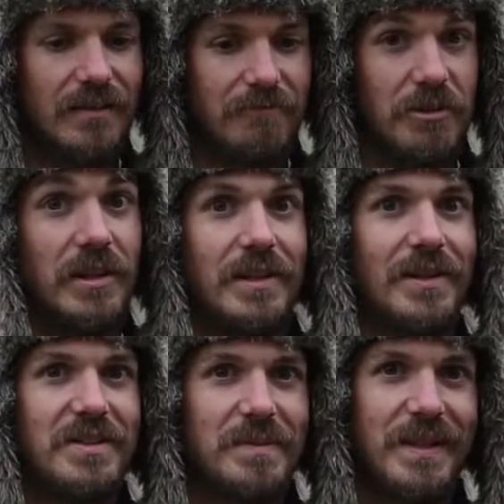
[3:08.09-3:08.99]
really
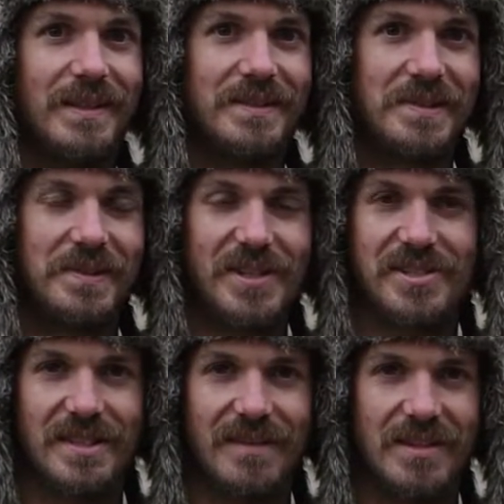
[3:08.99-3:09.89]
caused me to
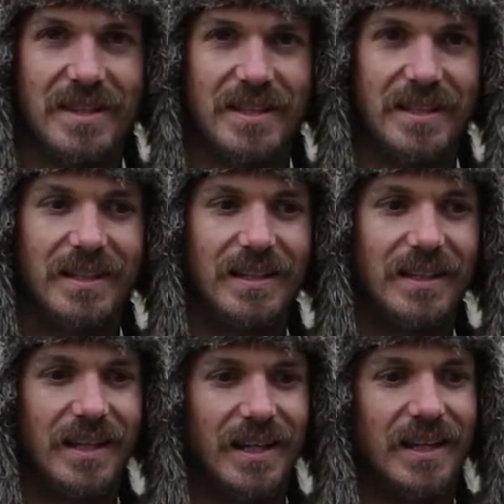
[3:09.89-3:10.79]
question everything.
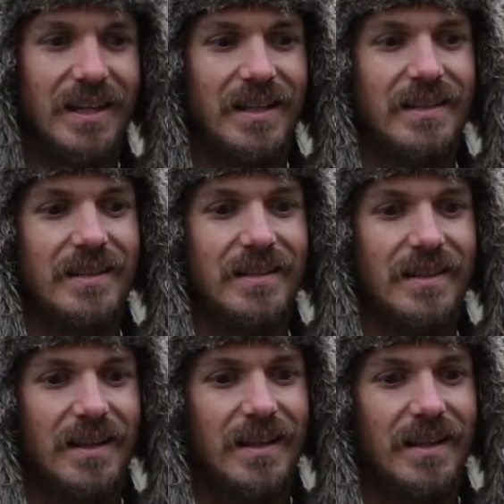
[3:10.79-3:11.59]
And